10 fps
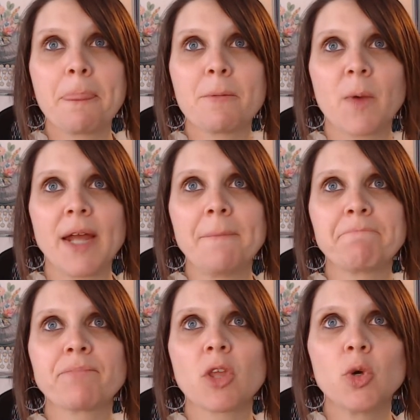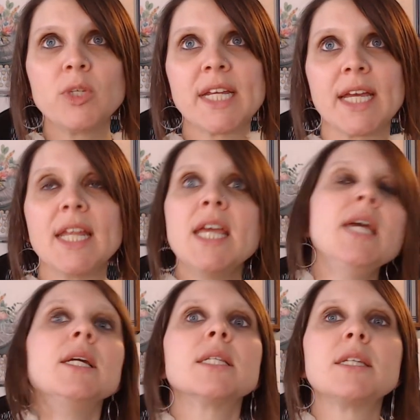right? Who did it?
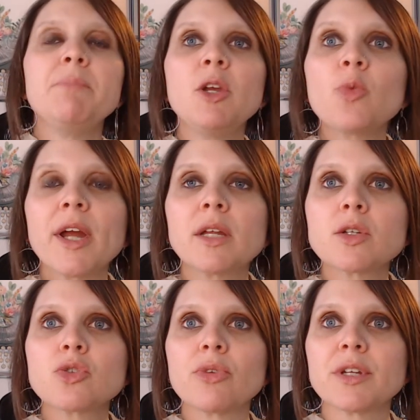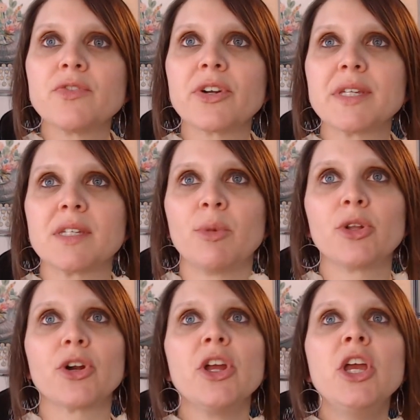To me, writing a story is very
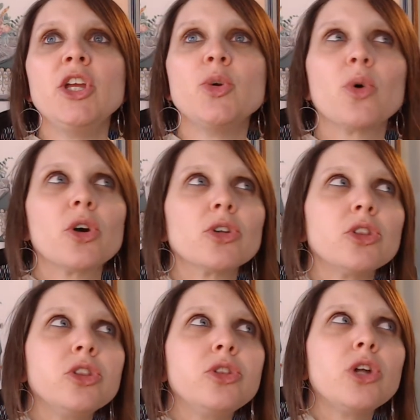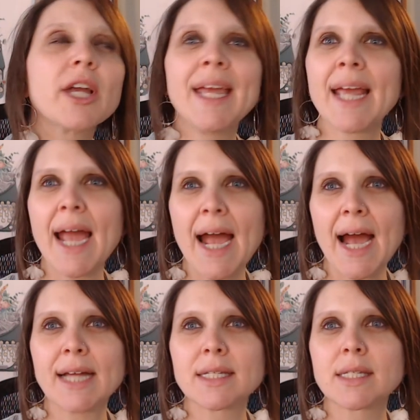similar. You're looking
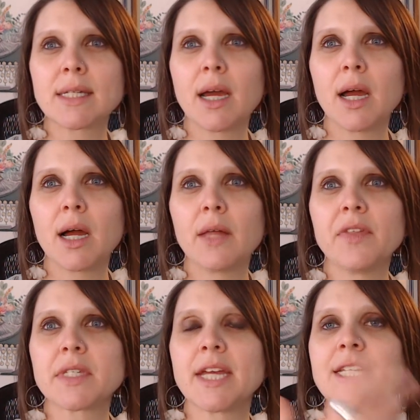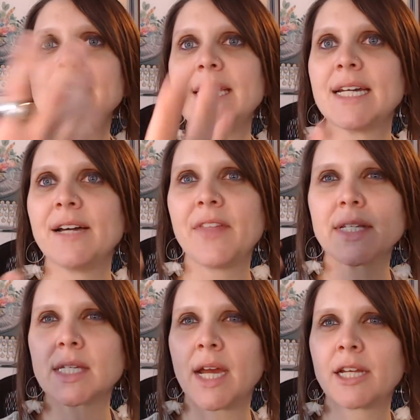at this idea
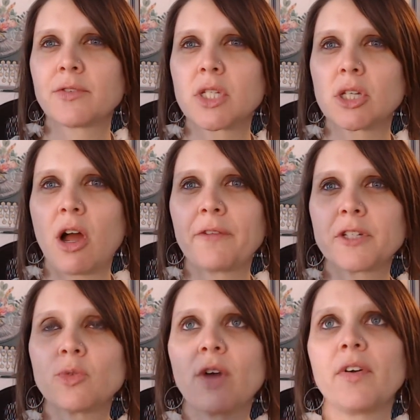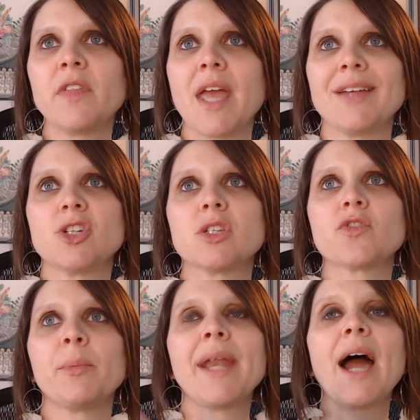that's kind of soft and rough on the edges
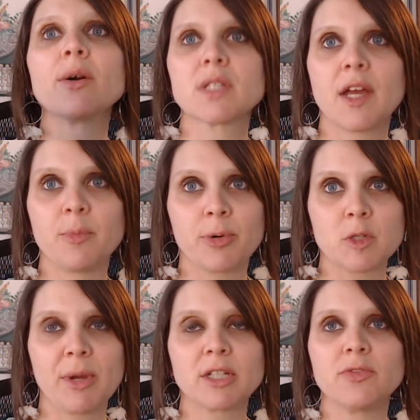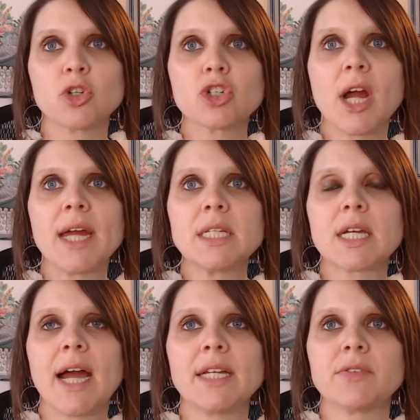from an outside perspective. You're trying to
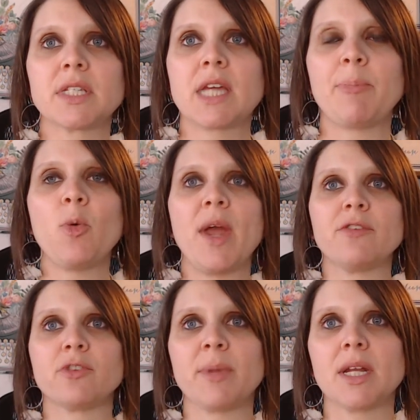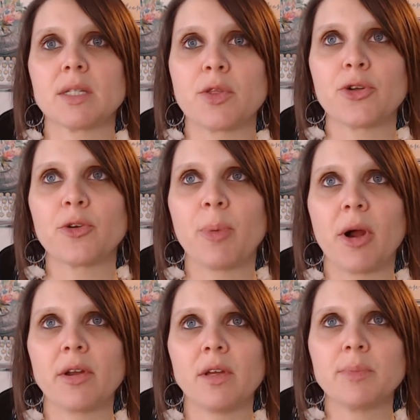kind of step away from it as a
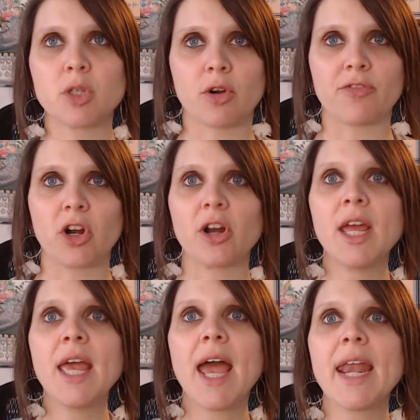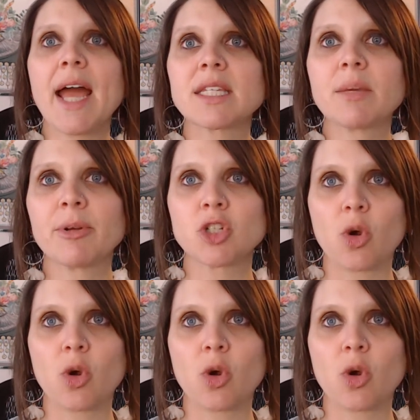third-party observer and ask a bunch of